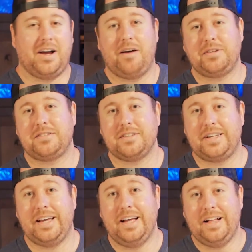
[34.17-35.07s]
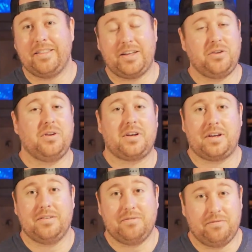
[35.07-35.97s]
obviously they do
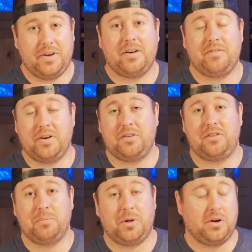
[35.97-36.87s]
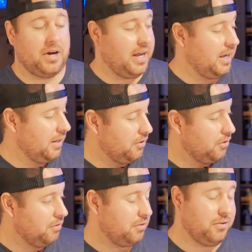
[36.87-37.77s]
look very, very similar and
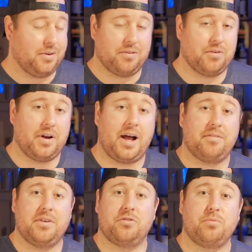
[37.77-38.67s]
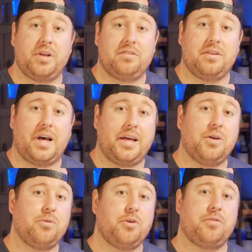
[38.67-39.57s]
they're doing it for an obvious reason. I
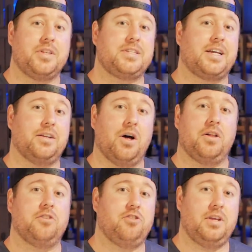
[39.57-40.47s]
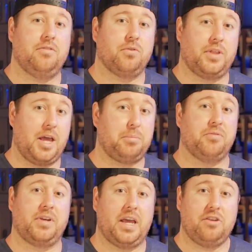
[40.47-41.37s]
don't know if the technology for the
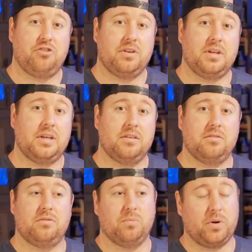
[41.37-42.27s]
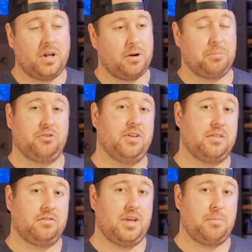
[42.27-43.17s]
amplification is
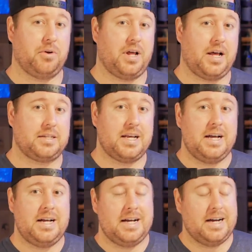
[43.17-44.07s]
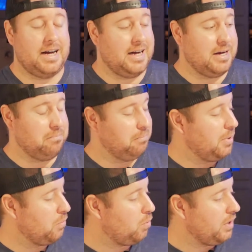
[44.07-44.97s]
100% the same or not,
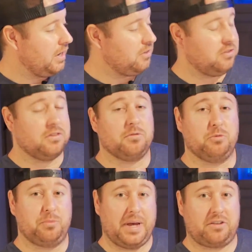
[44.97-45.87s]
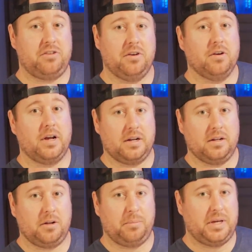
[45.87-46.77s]
but we'll get into some specs here in a
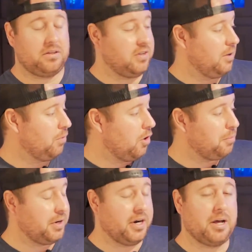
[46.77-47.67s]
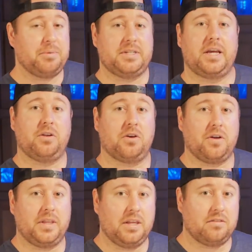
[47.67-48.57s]
little bit and we'll open it up and take a
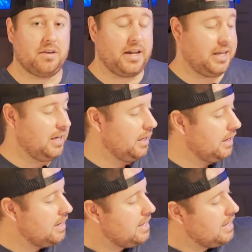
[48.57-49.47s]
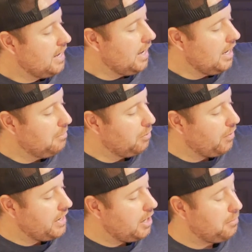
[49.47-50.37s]
look on the inside again. But
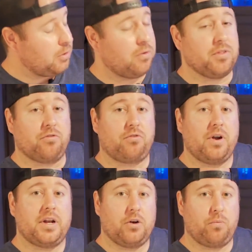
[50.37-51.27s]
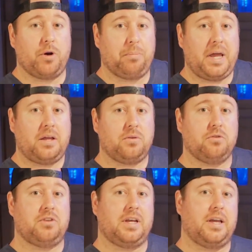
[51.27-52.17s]
right now I'm gonna go over the front and rear
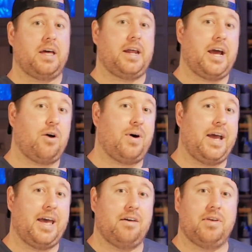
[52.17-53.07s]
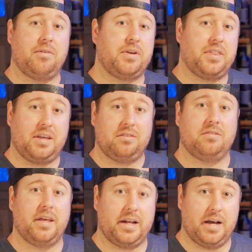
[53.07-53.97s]
panels and kind of how I have everything
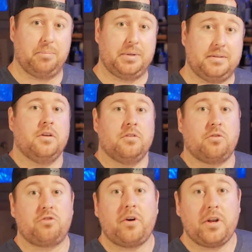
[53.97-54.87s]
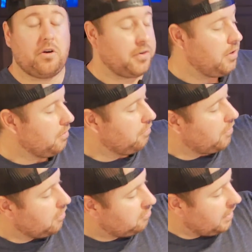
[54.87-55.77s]
set up. So starting over here on the
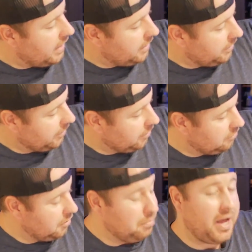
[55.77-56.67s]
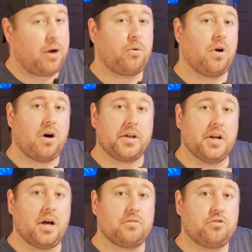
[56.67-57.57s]
far side, there is the power on
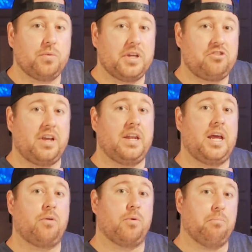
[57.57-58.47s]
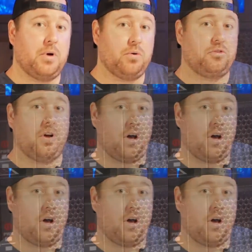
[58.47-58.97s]
and off switch and a remote